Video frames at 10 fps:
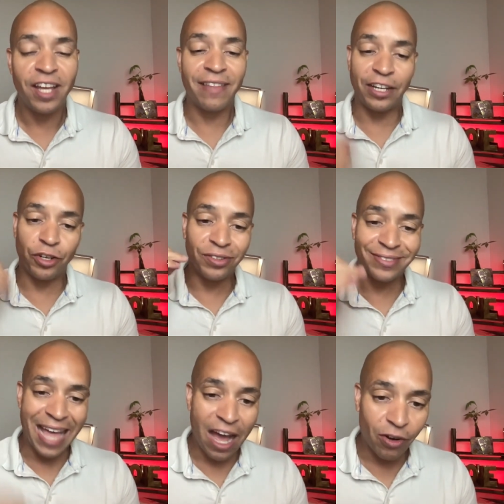that you're
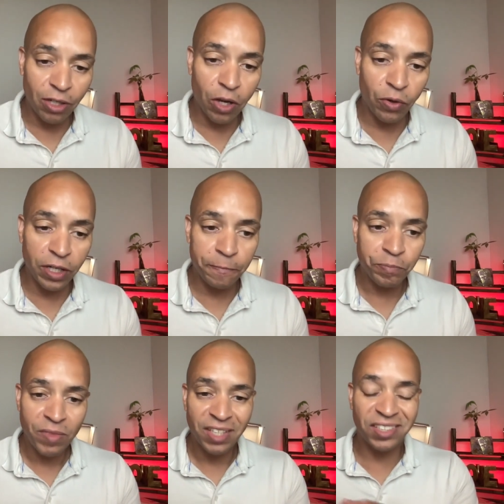downloading
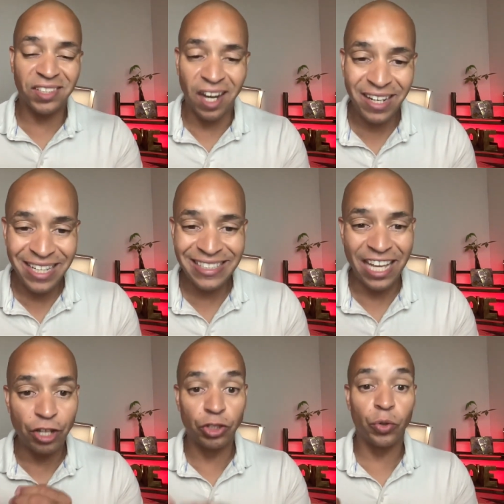studies
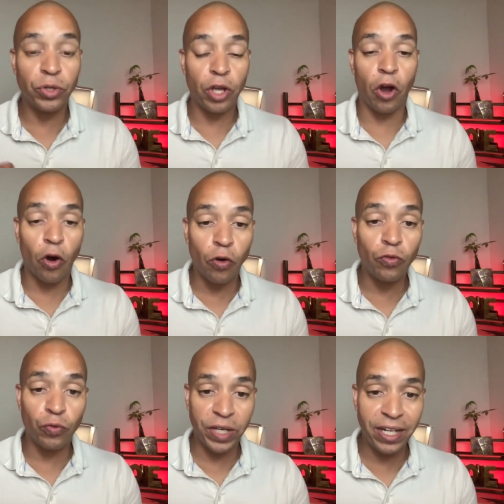and you're doing your
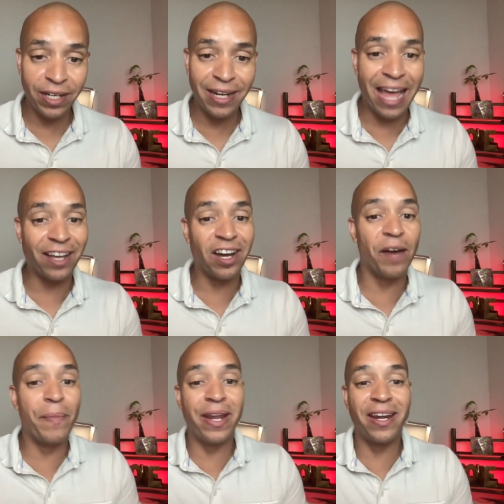own reading and
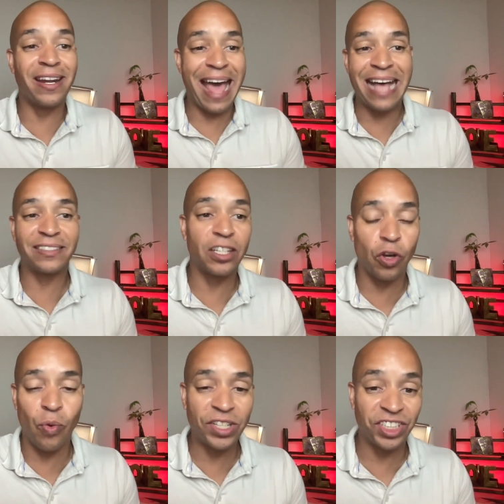coming in and asking
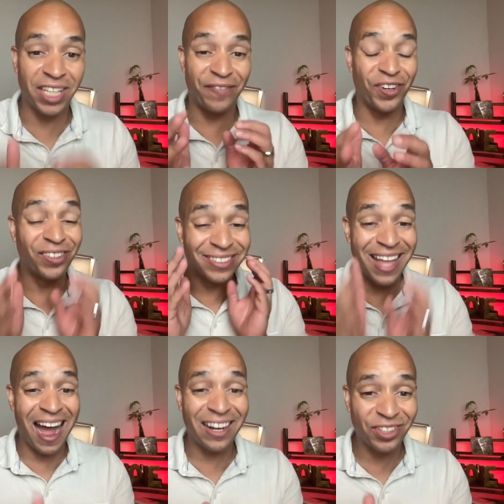questions, if your
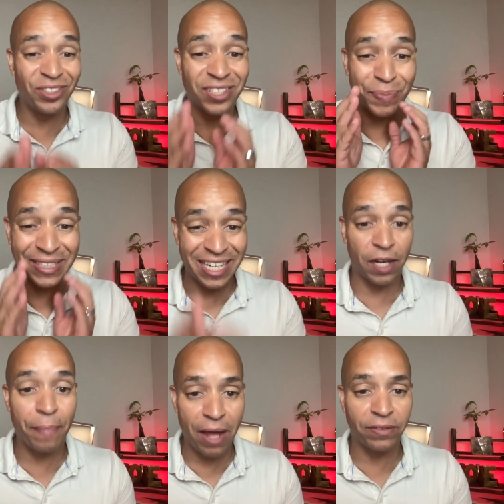doctor is upset
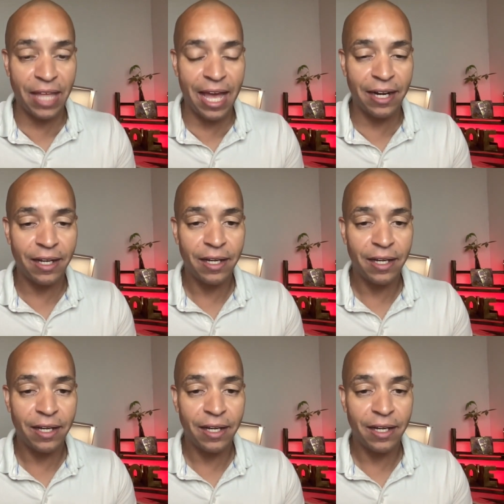about that,